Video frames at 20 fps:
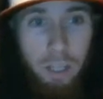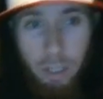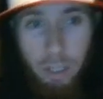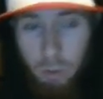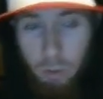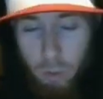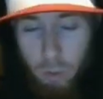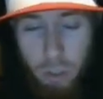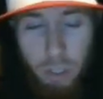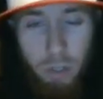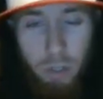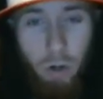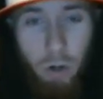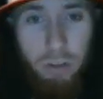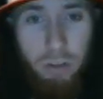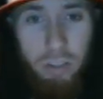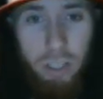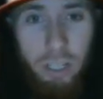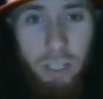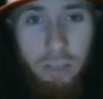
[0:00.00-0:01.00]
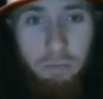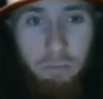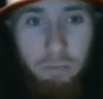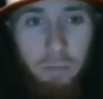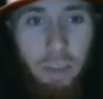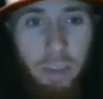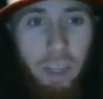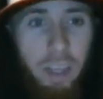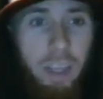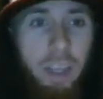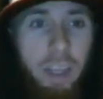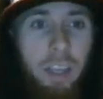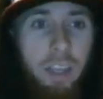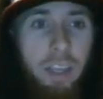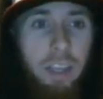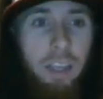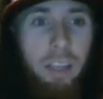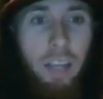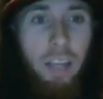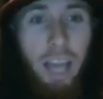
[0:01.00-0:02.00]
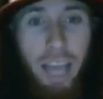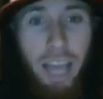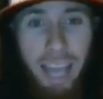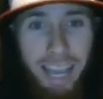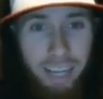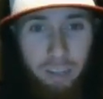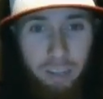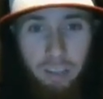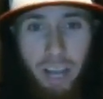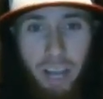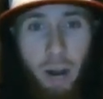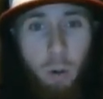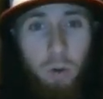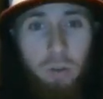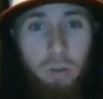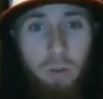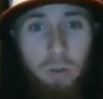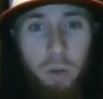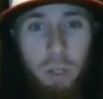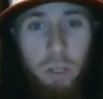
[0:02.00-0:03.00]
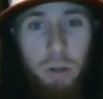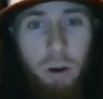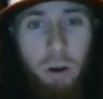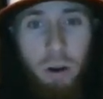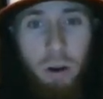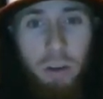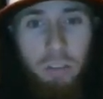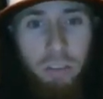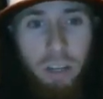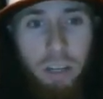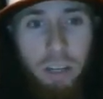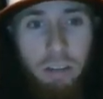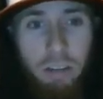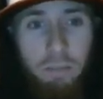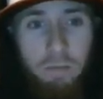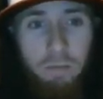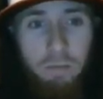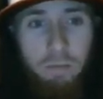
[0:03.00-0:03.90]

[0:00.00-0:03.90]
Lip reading: His rookie card's in it. Hank Sauer's rookie card is in it.